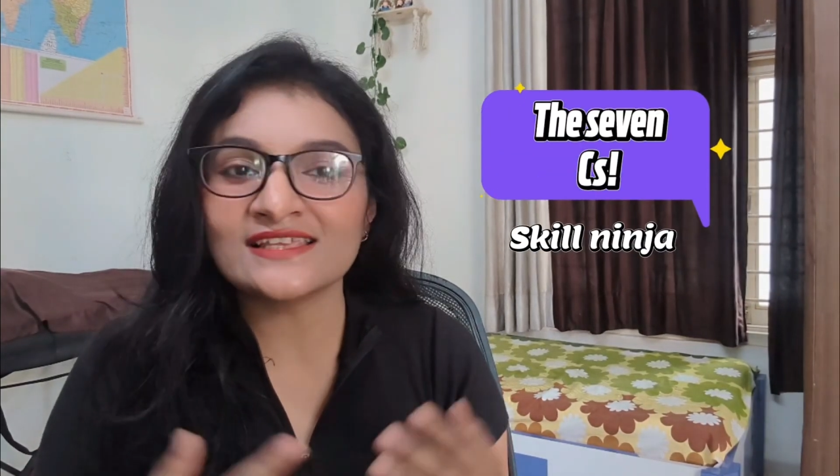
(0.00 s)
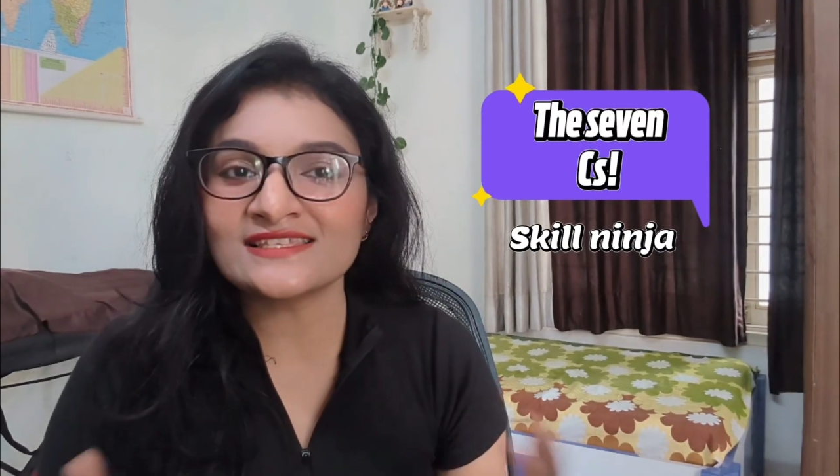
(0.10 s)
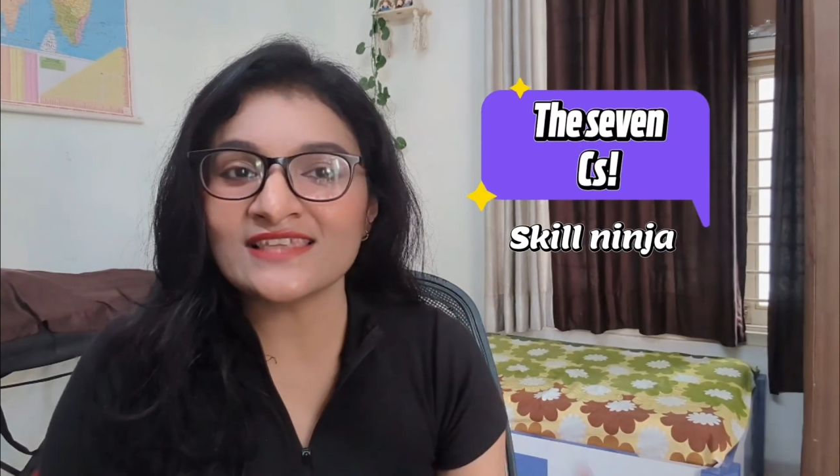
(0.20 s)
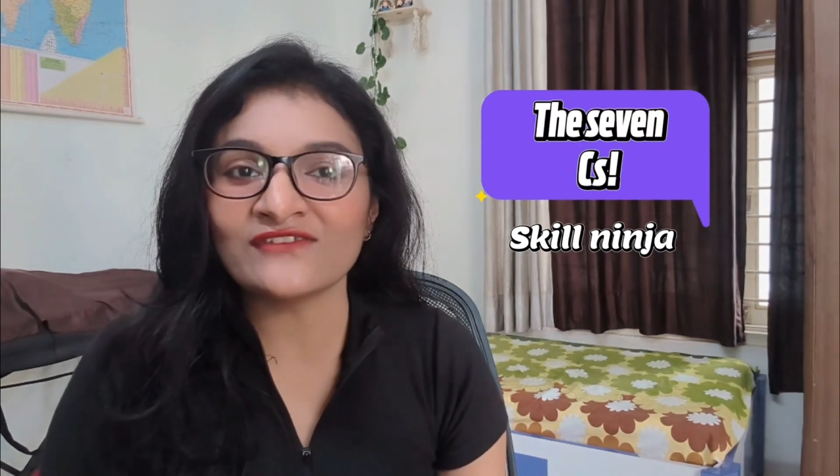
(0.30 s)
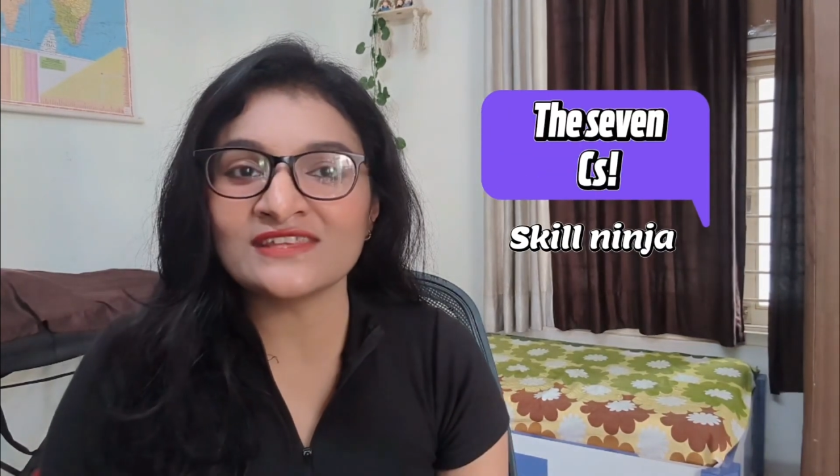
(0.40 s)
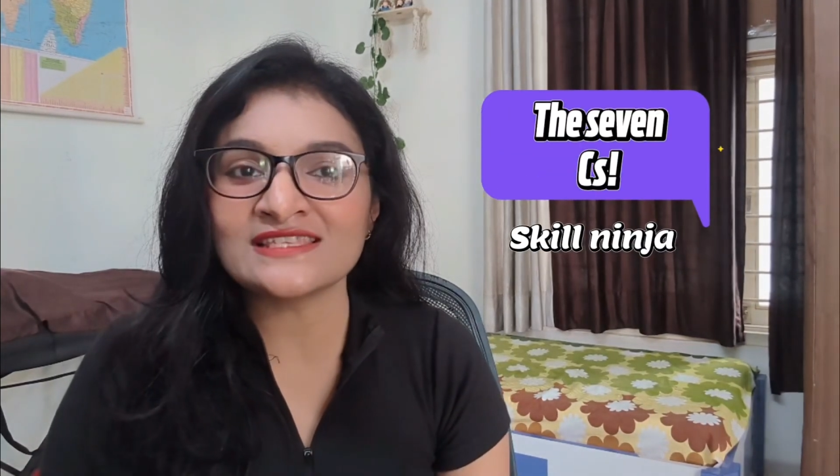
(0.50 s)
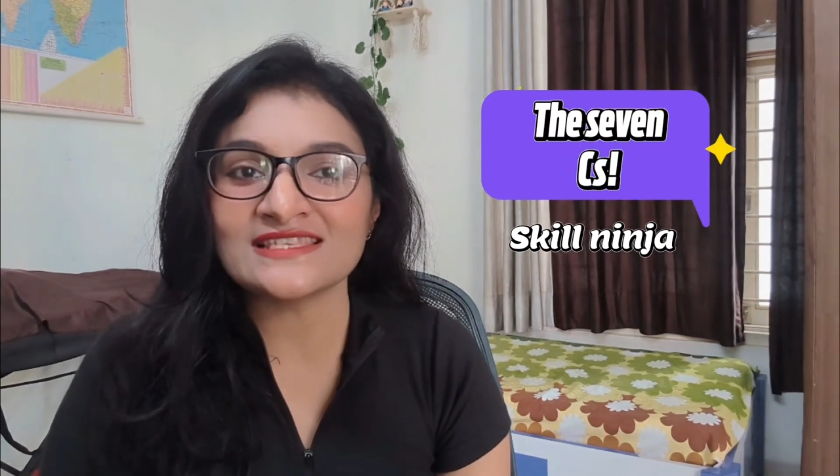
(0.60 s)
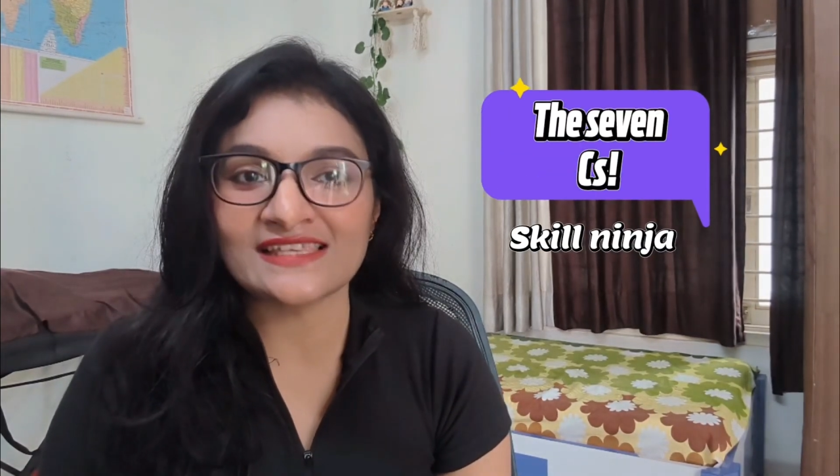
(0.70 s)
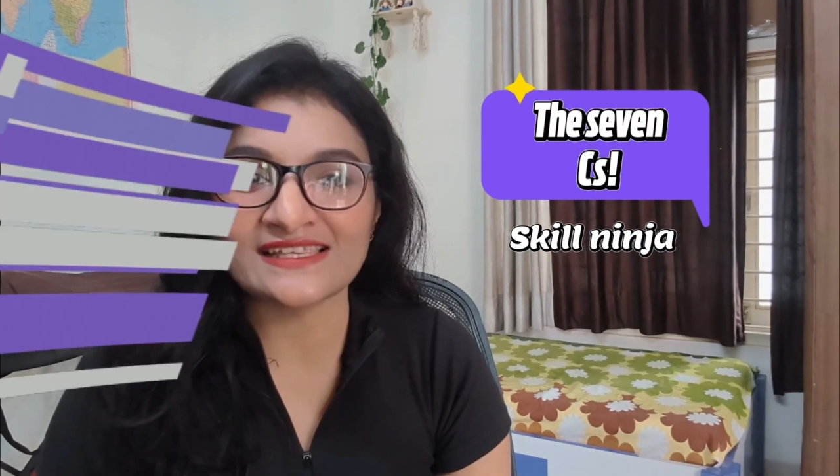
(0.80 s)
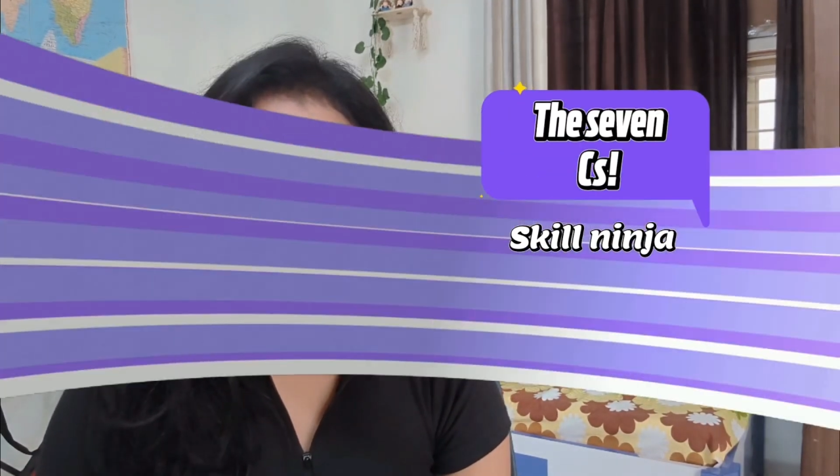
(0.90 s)
the
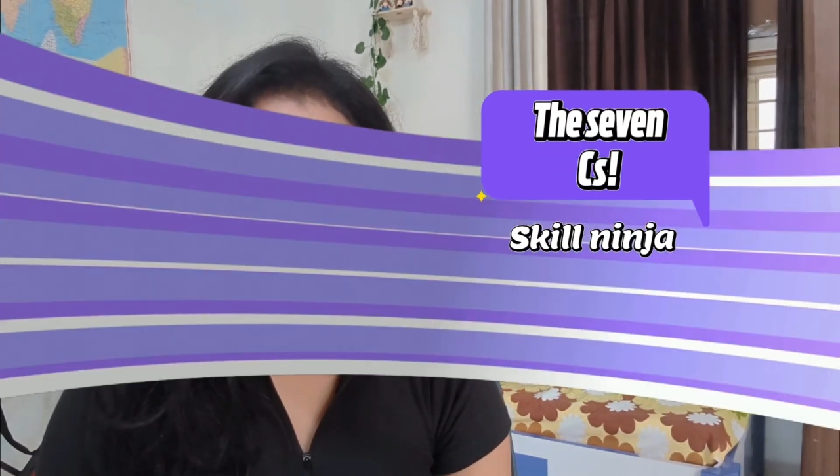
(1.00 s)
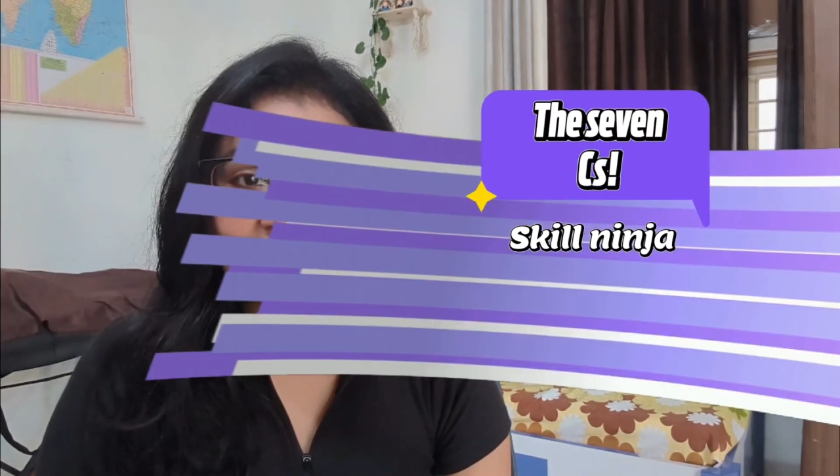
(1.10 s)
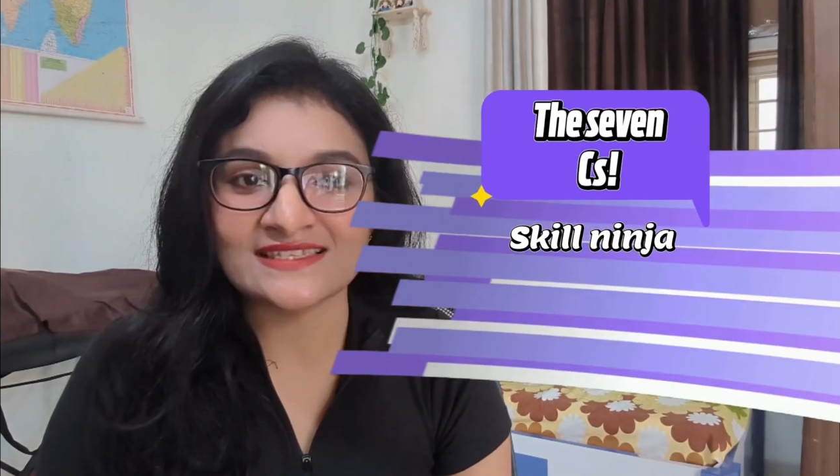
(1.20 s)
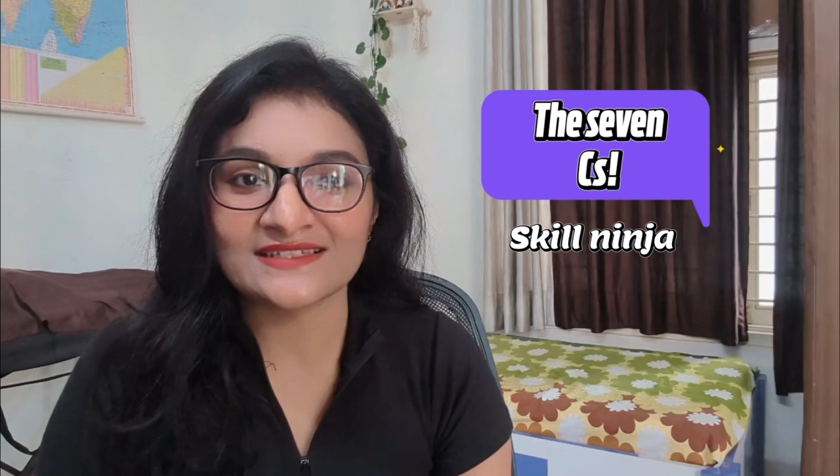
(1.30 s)
7 C's.